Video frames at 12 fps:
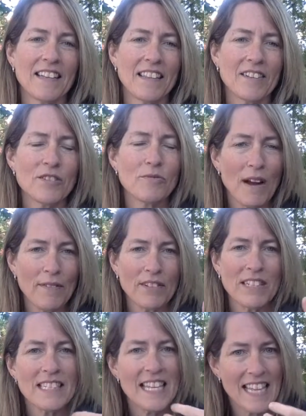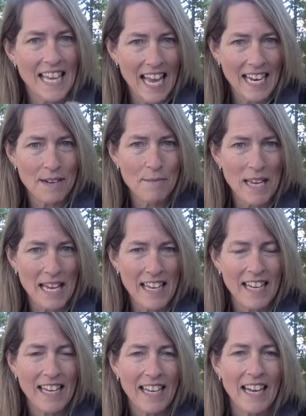there's reference to the enemy
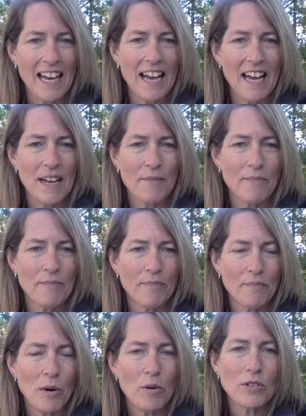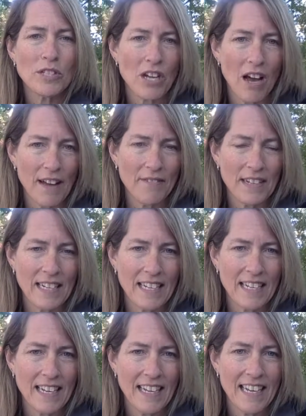most
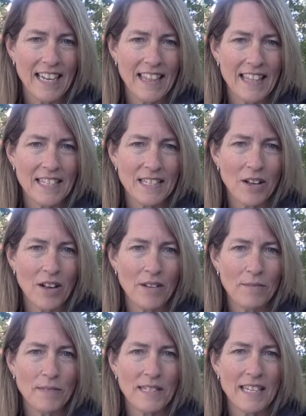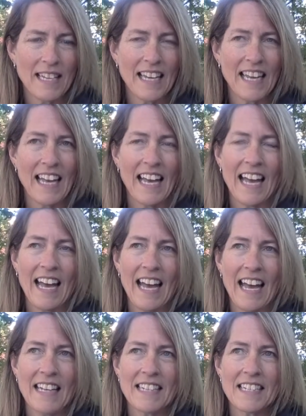often in the Psalms.
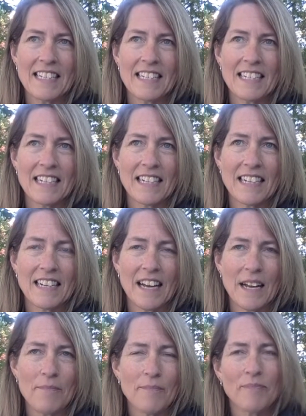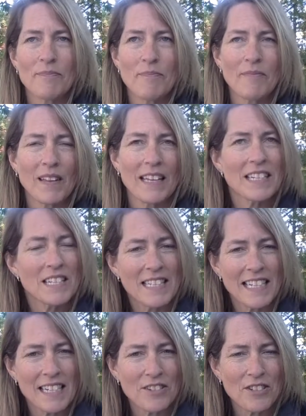And just
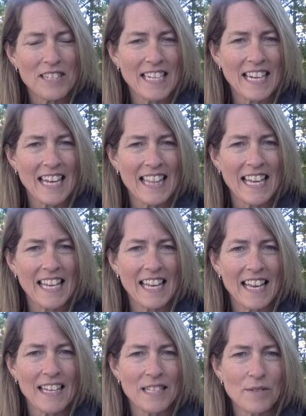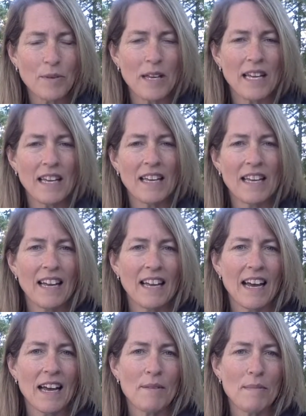interesting, I think, as we
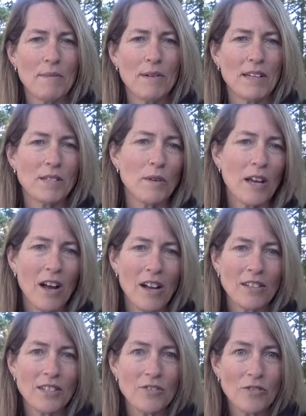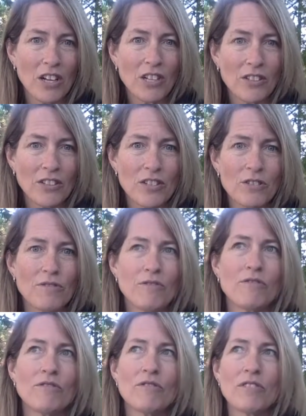maybe as we all struggle
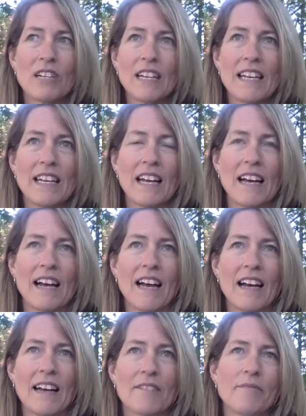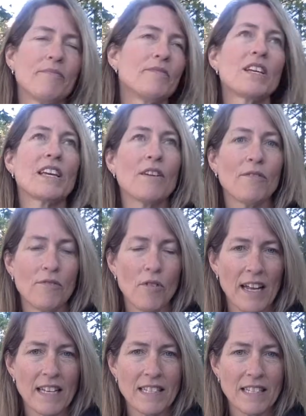to give
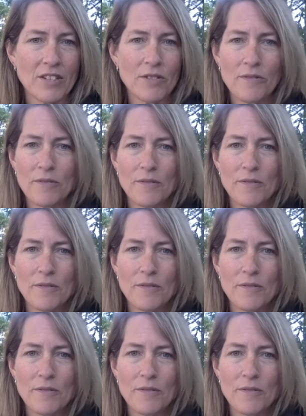voice to